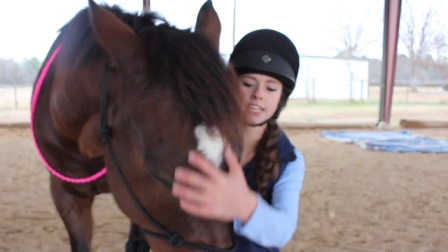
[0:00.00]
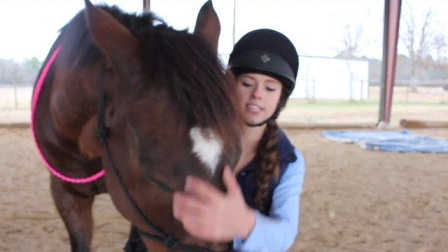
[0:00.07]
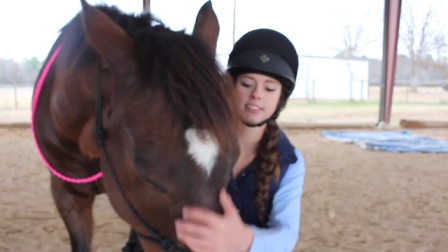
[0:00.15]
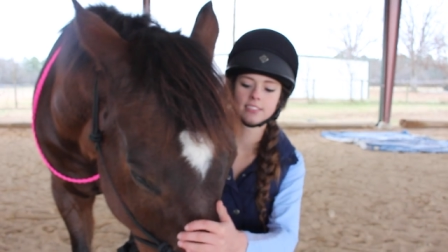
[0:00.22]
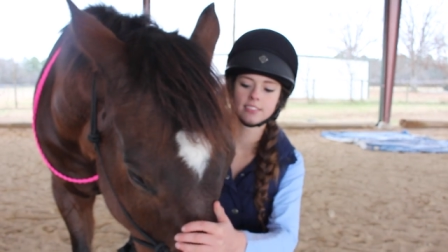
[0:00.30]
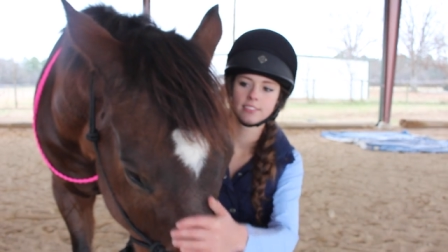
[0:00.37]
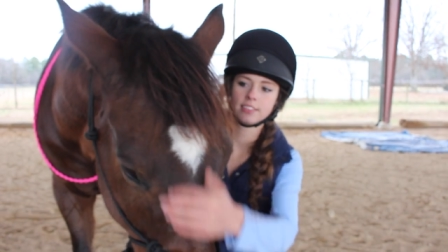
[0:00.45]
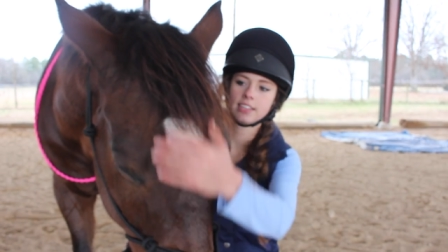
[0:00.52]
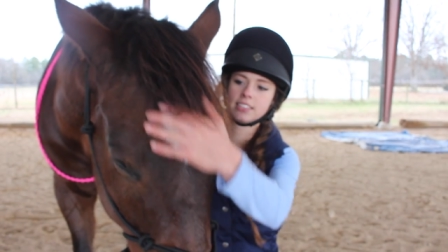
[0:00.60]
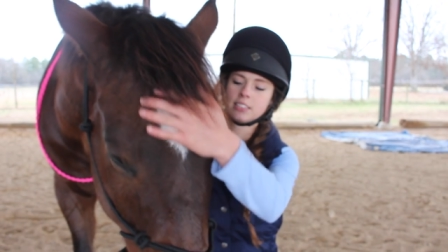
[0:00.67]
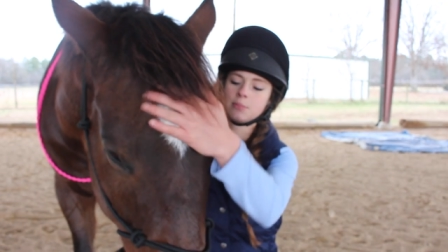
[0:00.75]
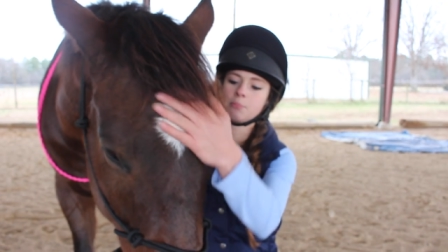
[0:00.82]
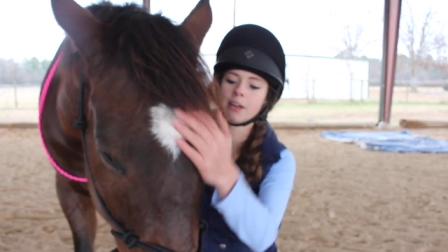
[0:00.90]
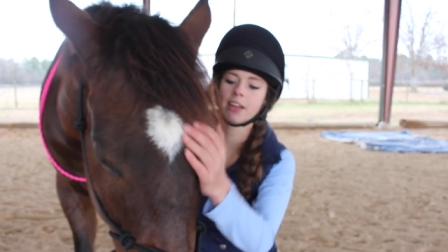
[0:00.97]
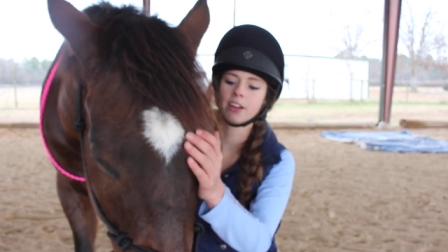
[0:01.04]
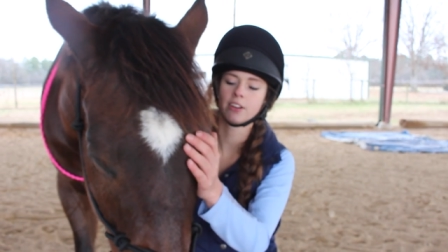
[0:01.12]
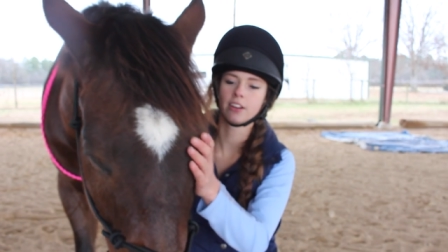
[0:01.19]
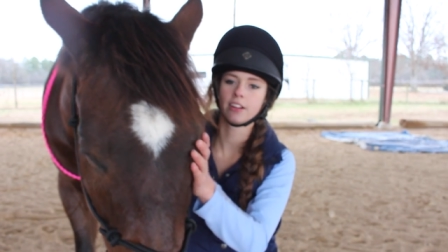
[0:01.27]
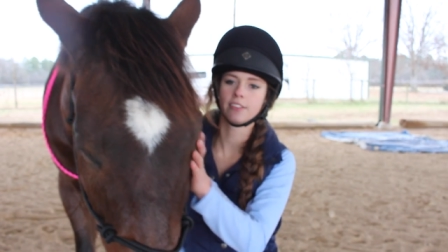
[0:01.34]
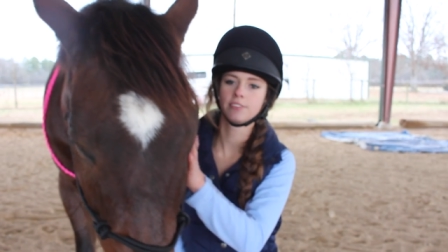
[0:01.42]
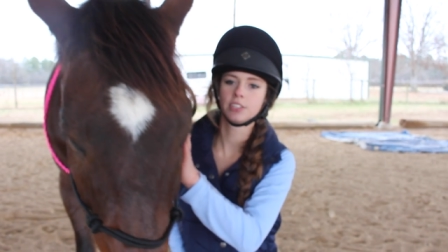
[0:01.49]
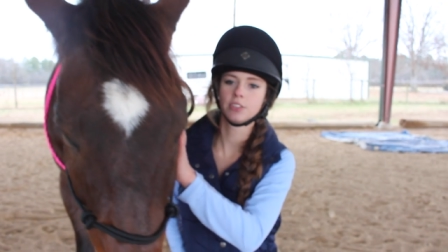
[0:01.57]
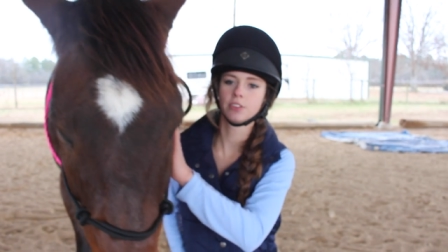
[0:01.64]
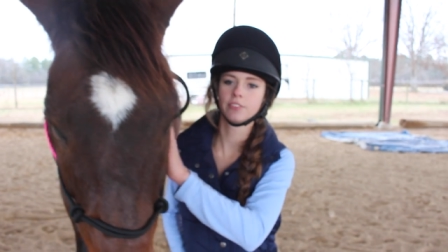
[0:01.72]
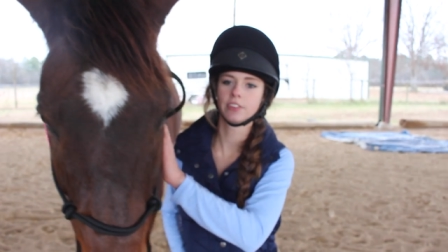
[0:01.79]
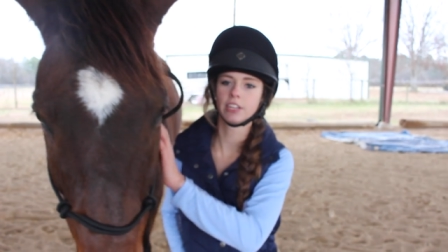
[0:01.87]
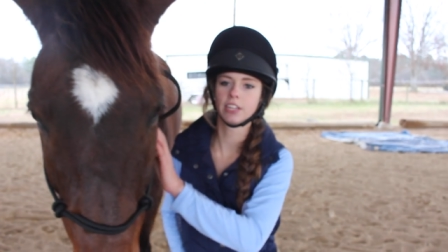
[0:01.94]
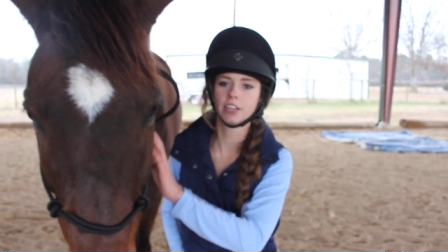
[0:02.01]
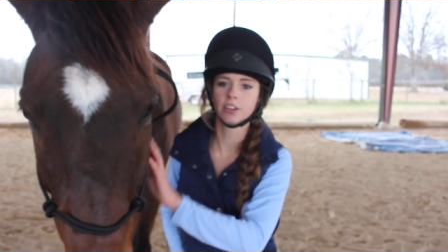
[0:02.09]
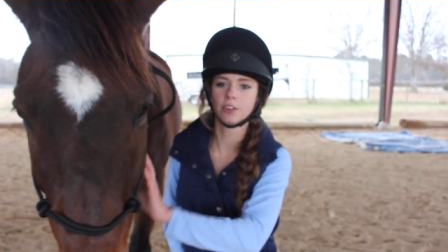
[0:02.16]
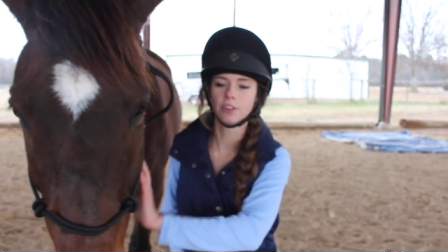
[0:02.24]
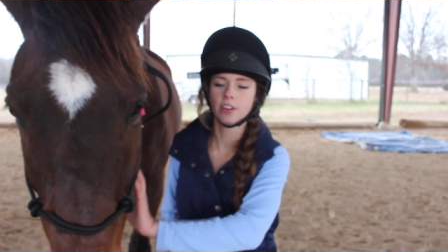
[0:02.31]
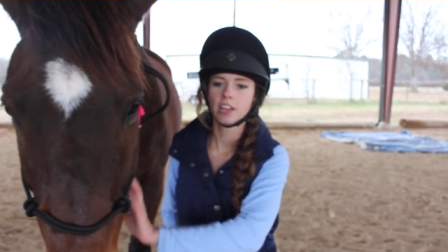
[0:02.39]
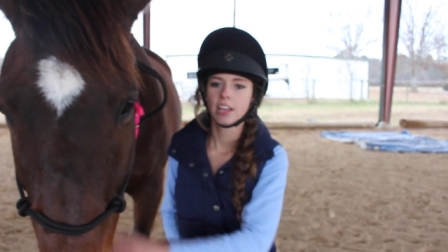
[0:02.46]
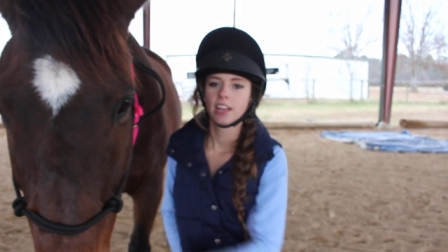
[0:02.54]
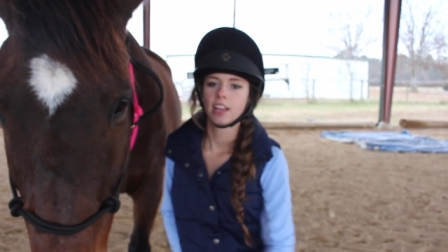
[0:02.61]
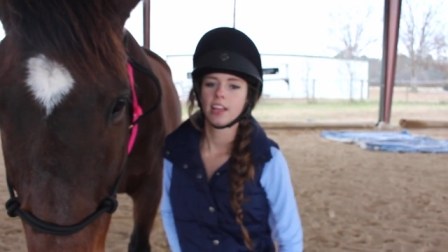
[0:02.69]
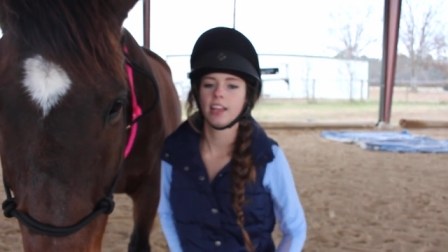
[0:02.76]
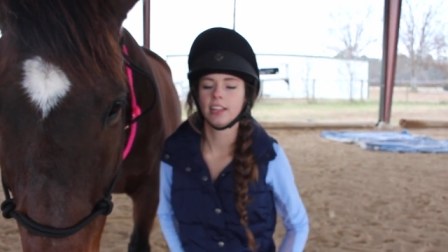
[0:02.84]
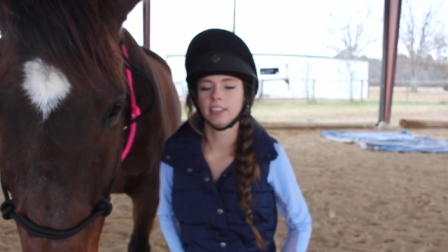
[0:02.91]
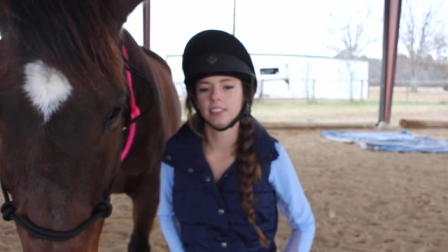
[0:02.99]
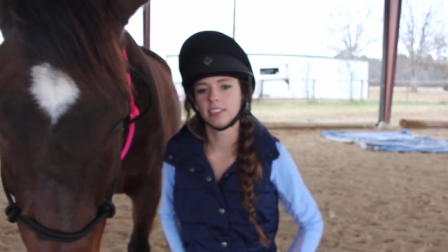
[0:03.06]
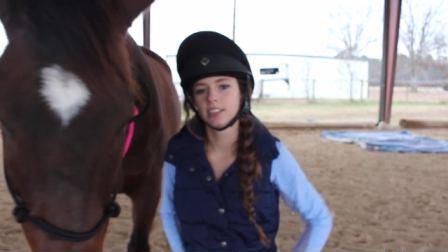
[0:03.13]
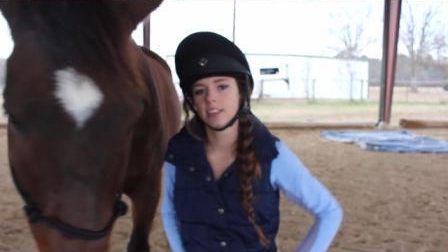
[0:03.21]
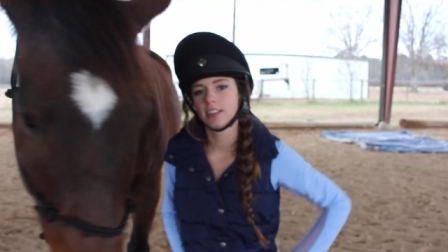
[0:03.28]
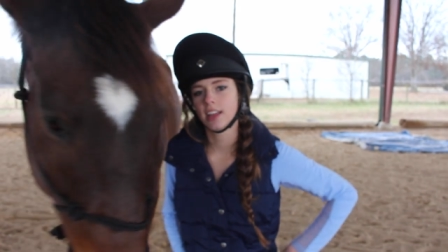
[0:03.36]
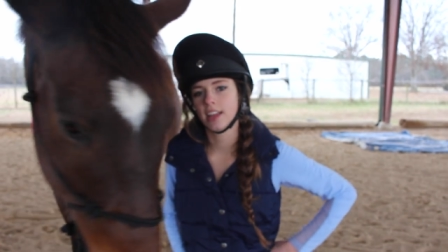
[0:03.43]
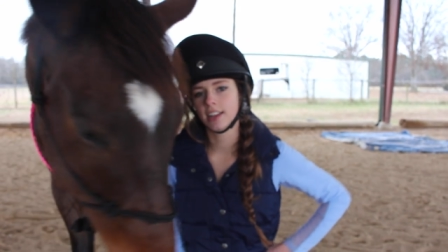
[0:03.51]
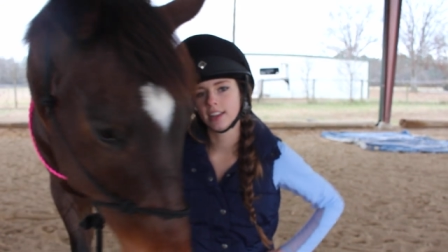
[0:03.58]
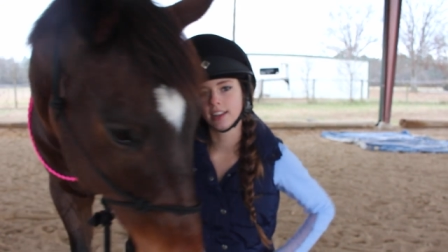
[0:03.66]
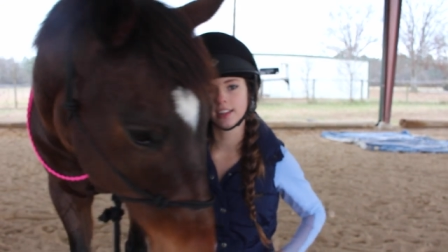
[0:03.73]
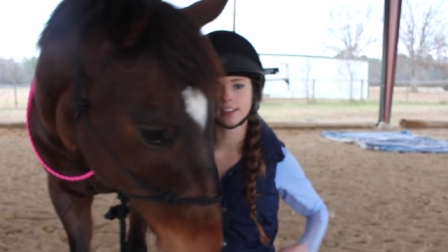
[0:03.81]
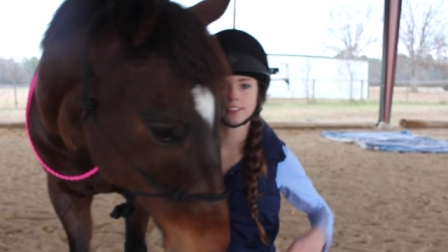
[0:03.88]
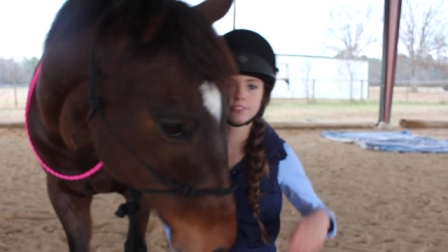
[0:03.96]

been inspired enough to do a video and edit it